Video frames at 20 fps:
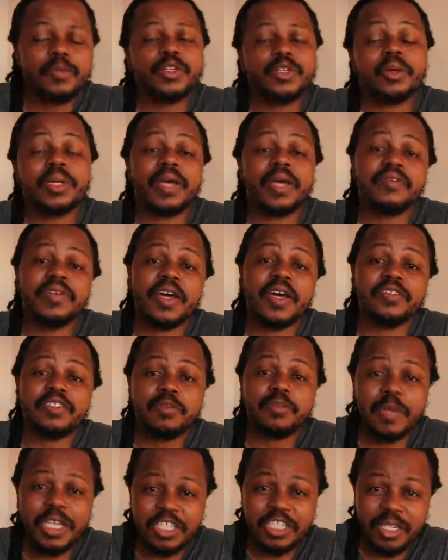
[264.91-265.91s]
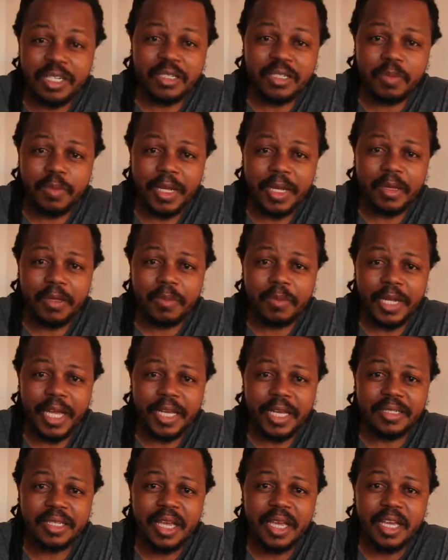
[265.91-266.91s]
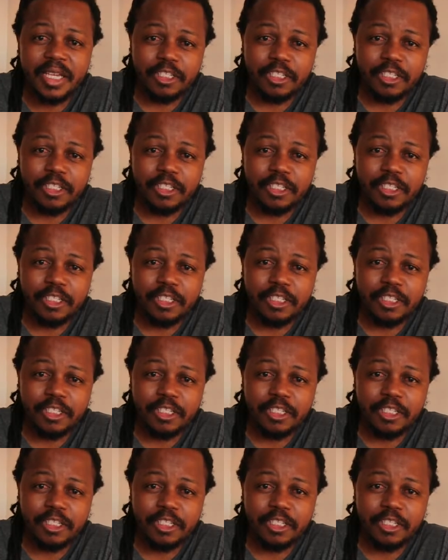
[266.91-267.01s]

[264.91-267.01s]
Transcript: You don't have enough specialist players,